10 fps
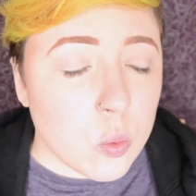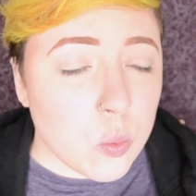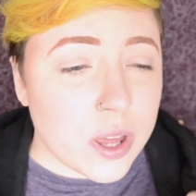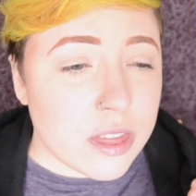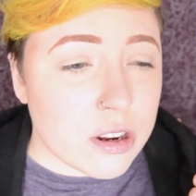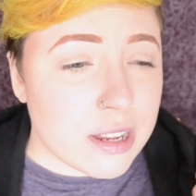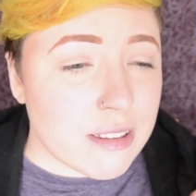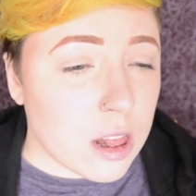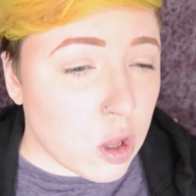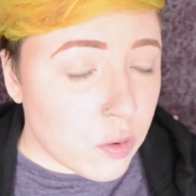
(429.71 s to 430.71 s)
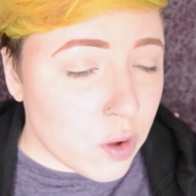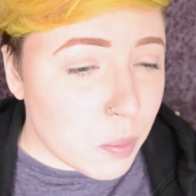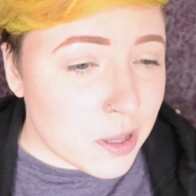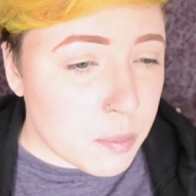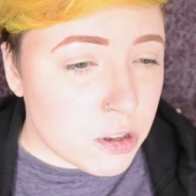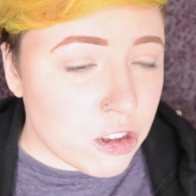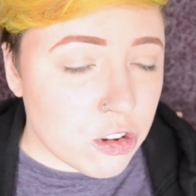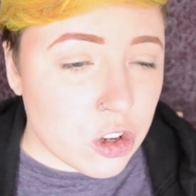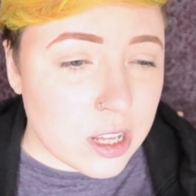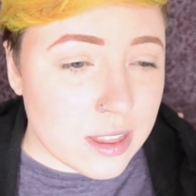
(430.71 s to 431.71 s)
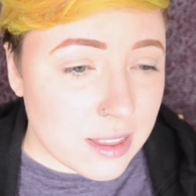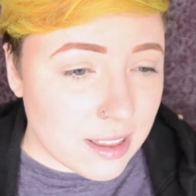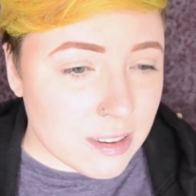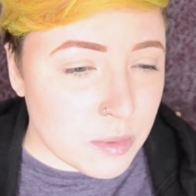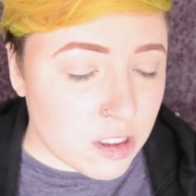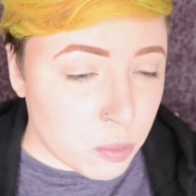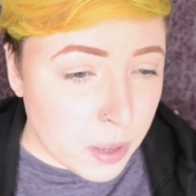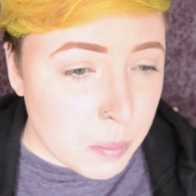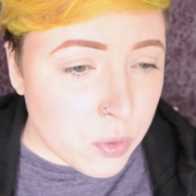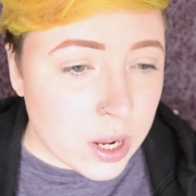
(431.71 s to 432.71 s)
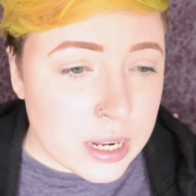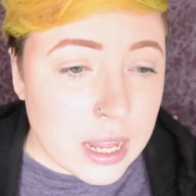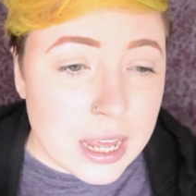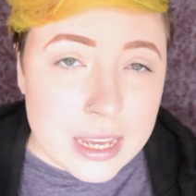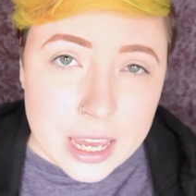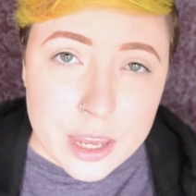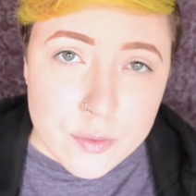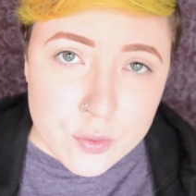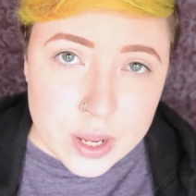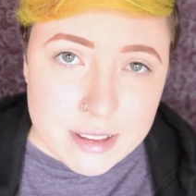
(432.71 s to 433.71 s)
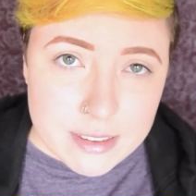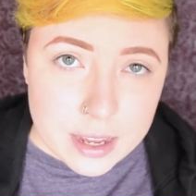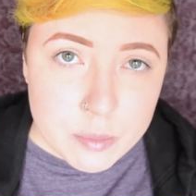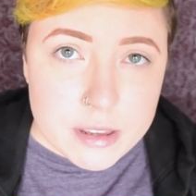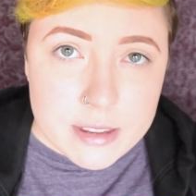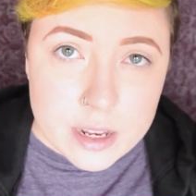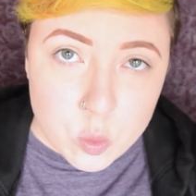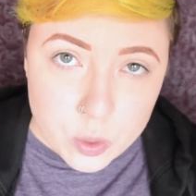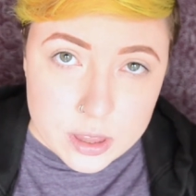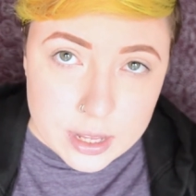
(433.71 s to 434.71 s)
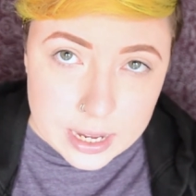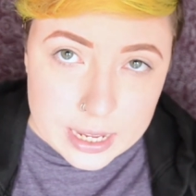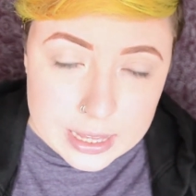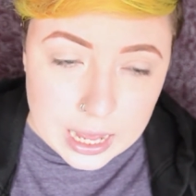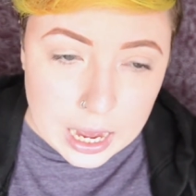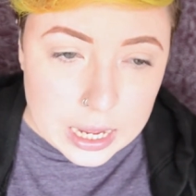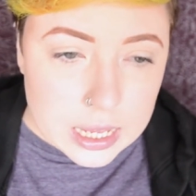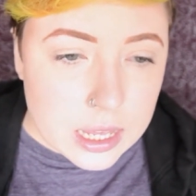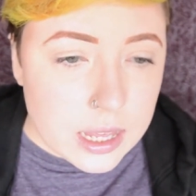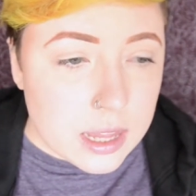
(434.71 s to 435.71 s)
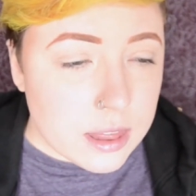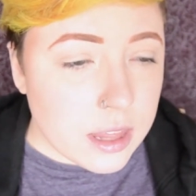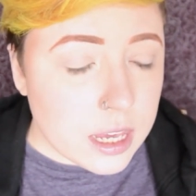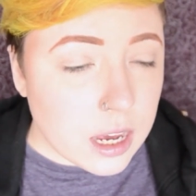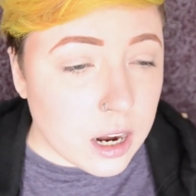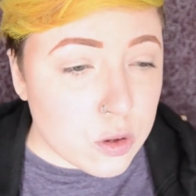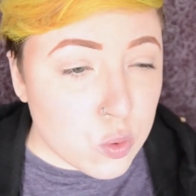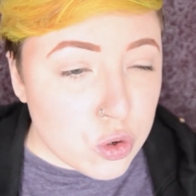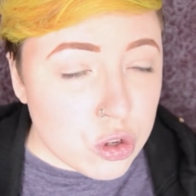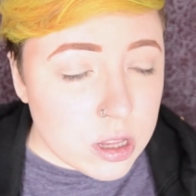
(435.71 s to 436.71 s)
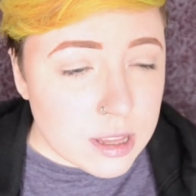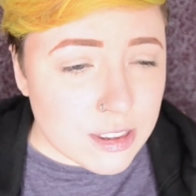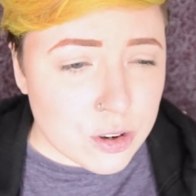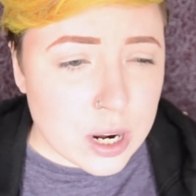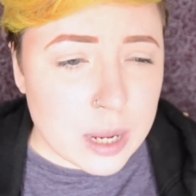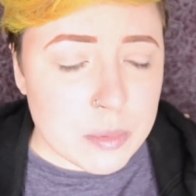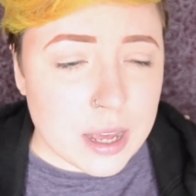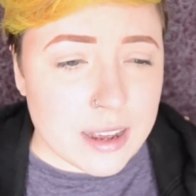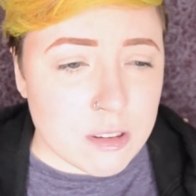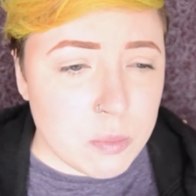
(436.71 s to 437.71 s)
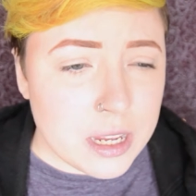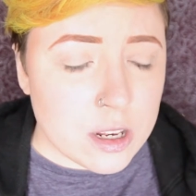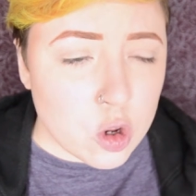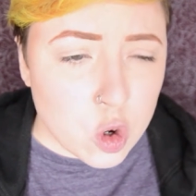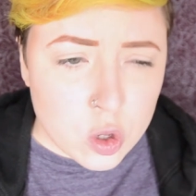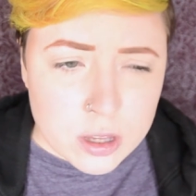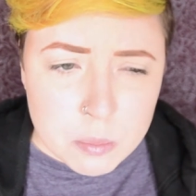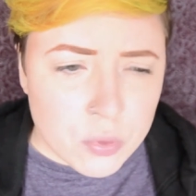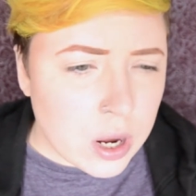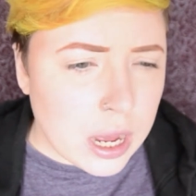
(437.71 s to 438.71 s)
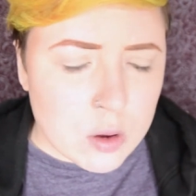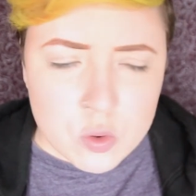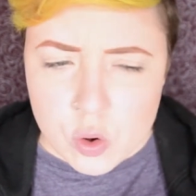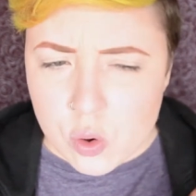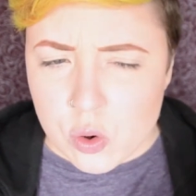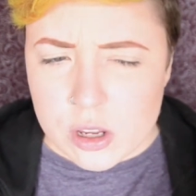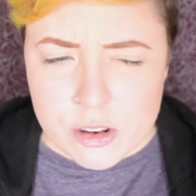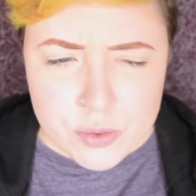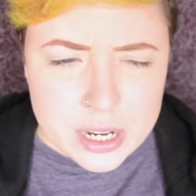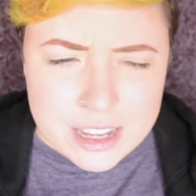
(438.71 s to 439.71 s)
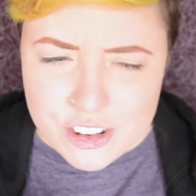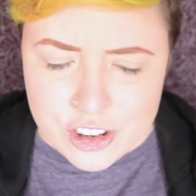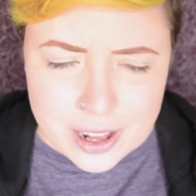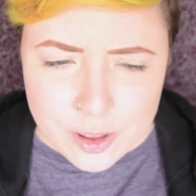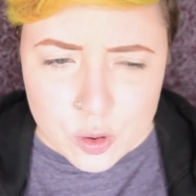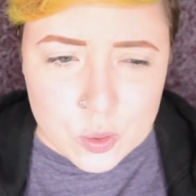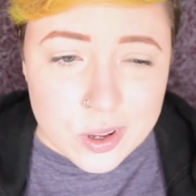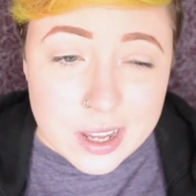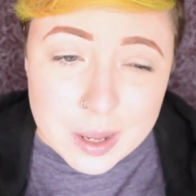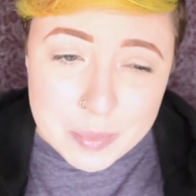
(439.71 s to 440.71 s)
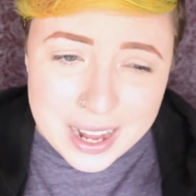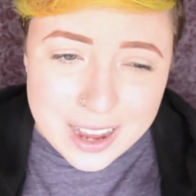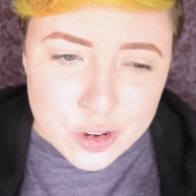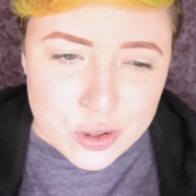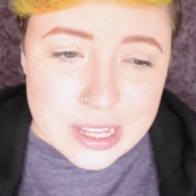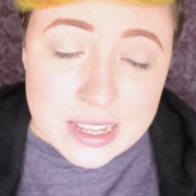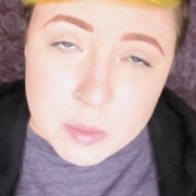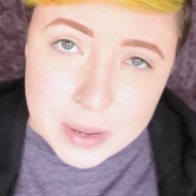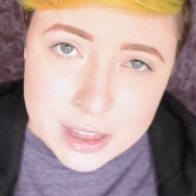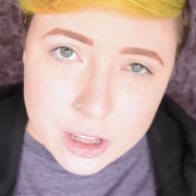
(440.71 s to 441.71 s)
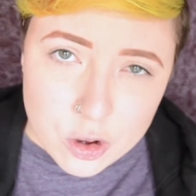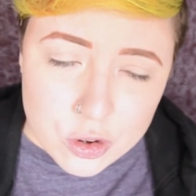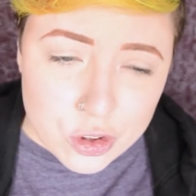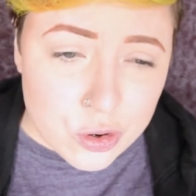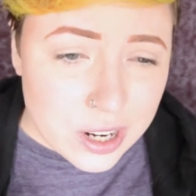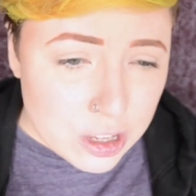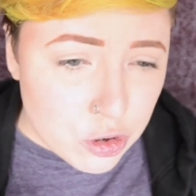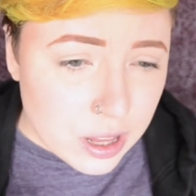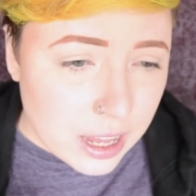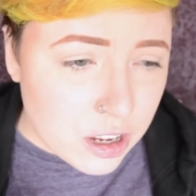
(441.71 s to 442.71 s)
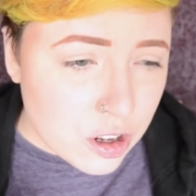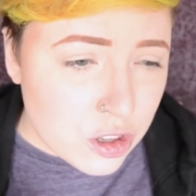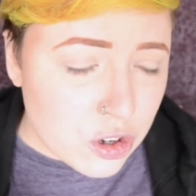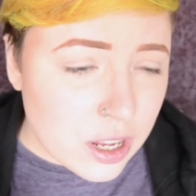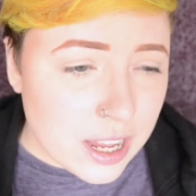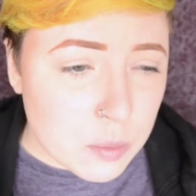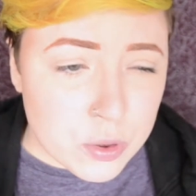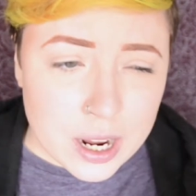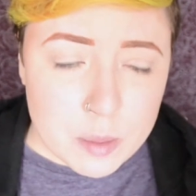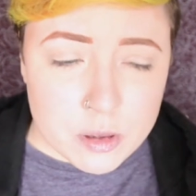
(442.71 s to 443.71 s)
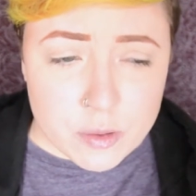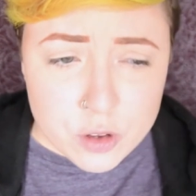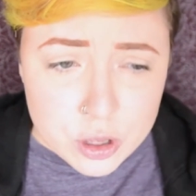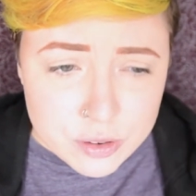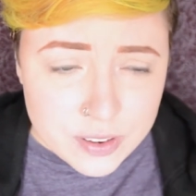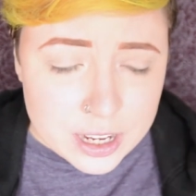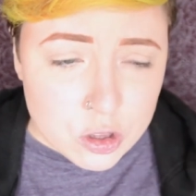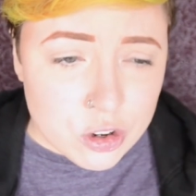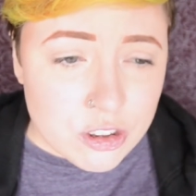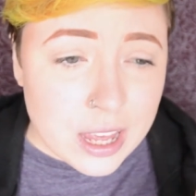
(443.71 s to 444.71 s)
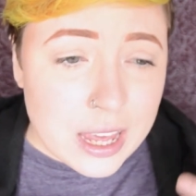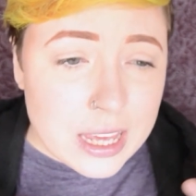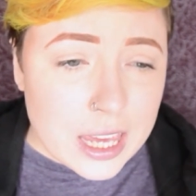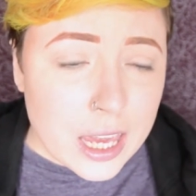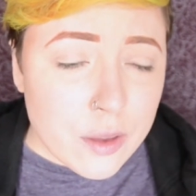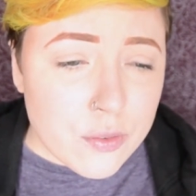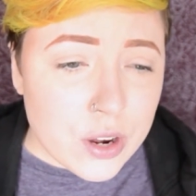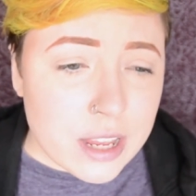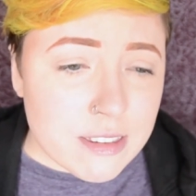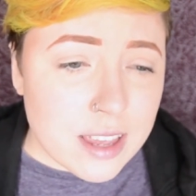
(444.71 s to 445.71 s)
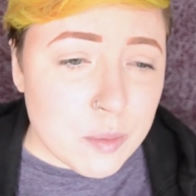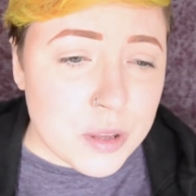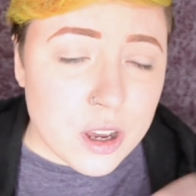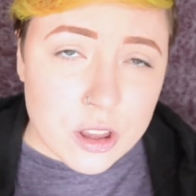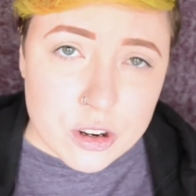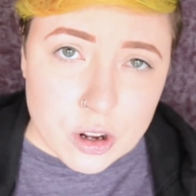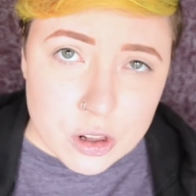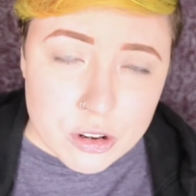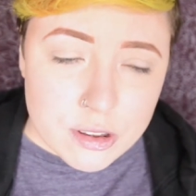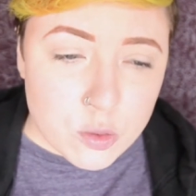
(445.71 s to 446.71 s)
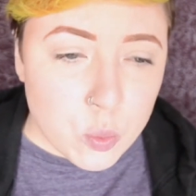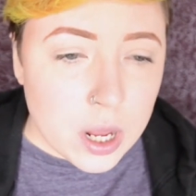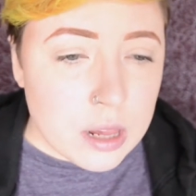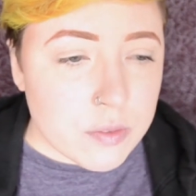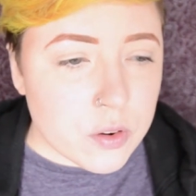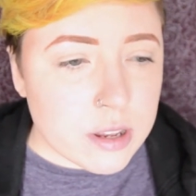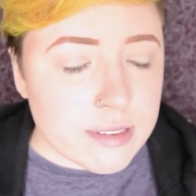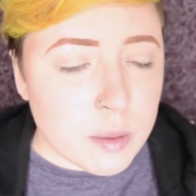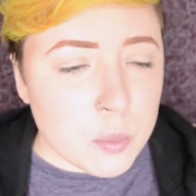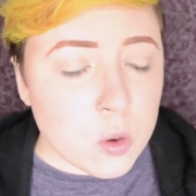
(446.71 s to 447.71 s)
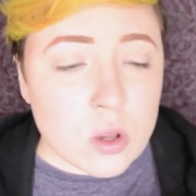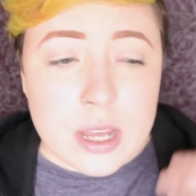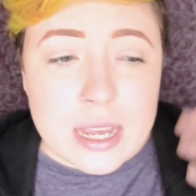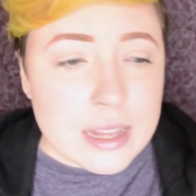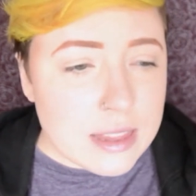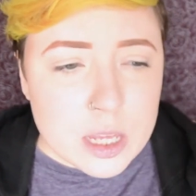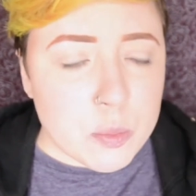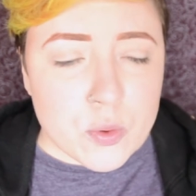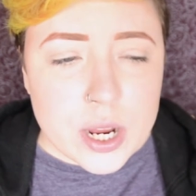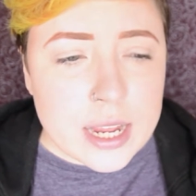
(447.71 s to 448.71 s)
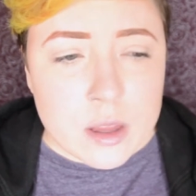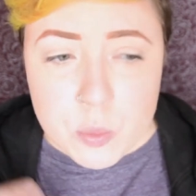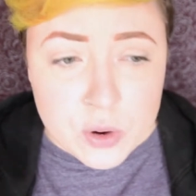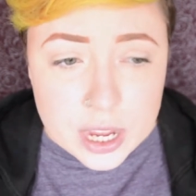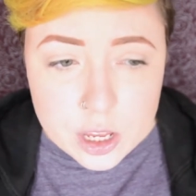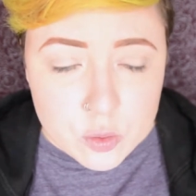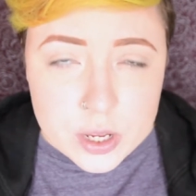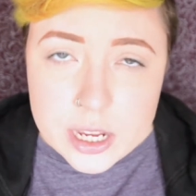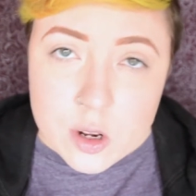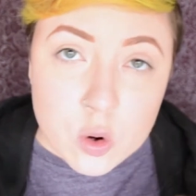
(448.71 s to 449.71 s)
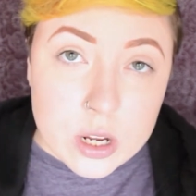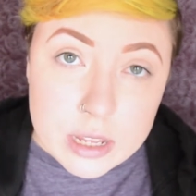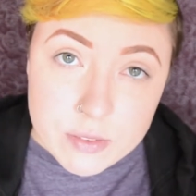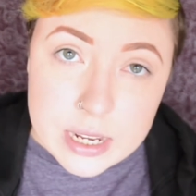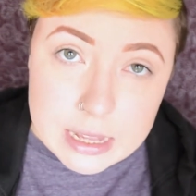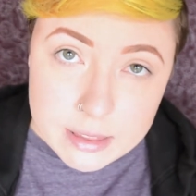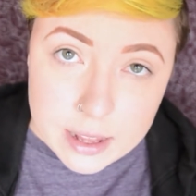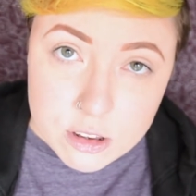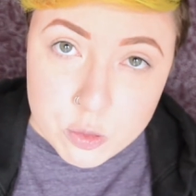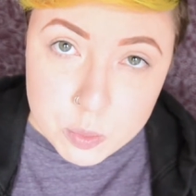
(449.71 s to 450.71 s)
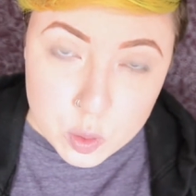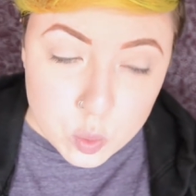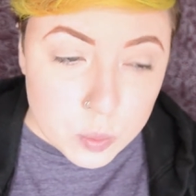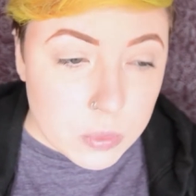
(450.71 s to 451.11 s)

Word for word: When there is a lot of copper deposition in the Descemet's membrane, KF rings can be seen with the naked eye. They are usually described as being golden brown or greenish yellow, but actually, depending on your natural eye color and perhaps a few other factors, KF rings can be other colors as well, for example, deep red, bright green, or even intense blue.